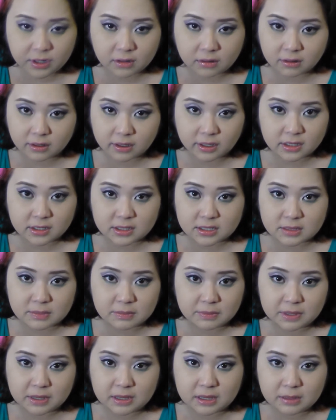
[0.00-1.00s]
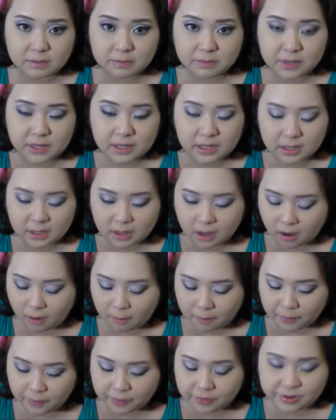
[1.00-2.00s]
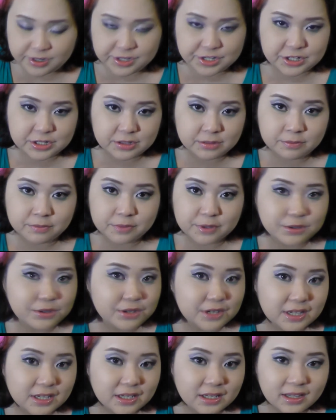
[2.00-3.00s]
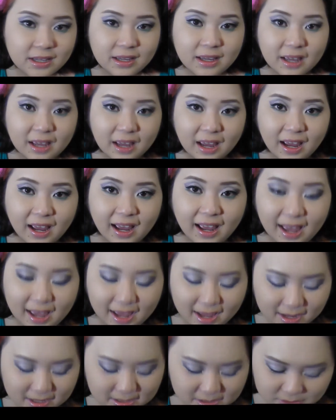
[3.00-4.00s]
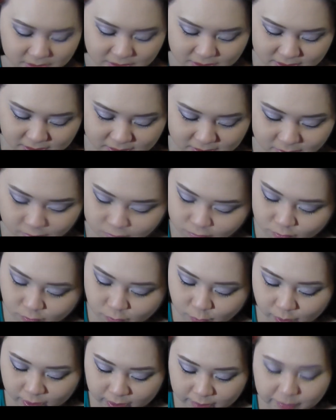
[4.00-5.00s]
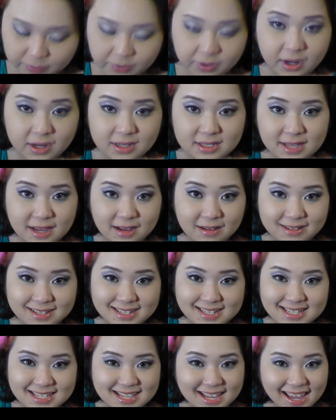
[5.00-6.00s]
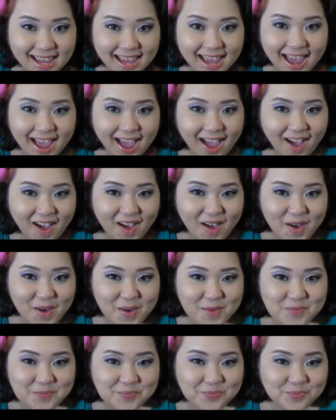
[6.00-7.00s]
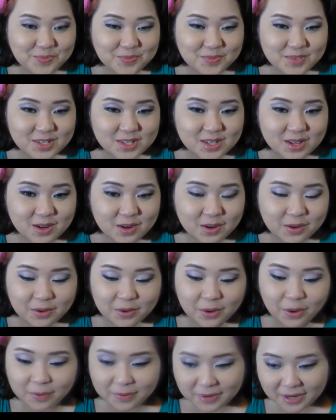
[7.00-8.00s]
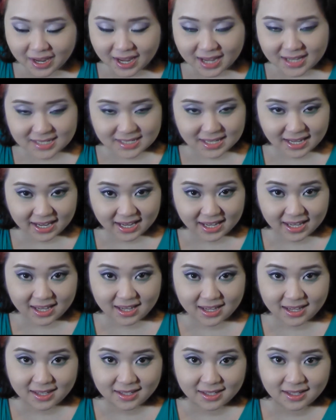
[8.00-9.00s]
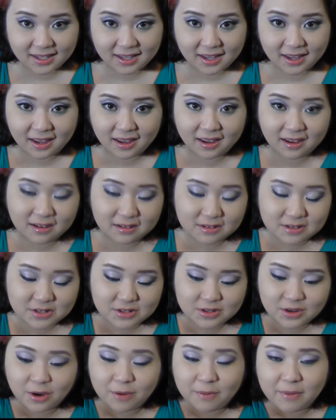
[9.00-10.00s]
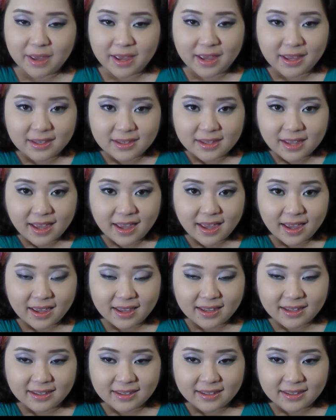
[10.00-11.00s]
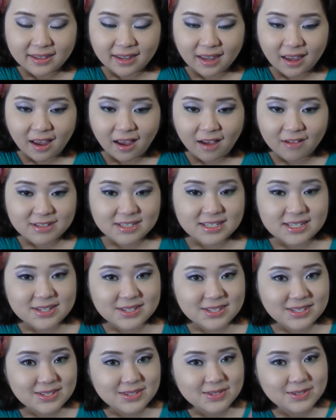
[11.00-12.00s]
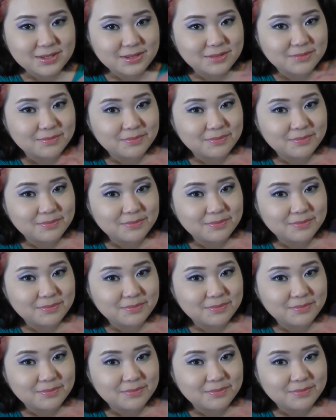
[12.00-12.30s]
girl can simply be a Parisian beauty as what the product sells. So hope you guys like it. Do comment, and I'll see you soon.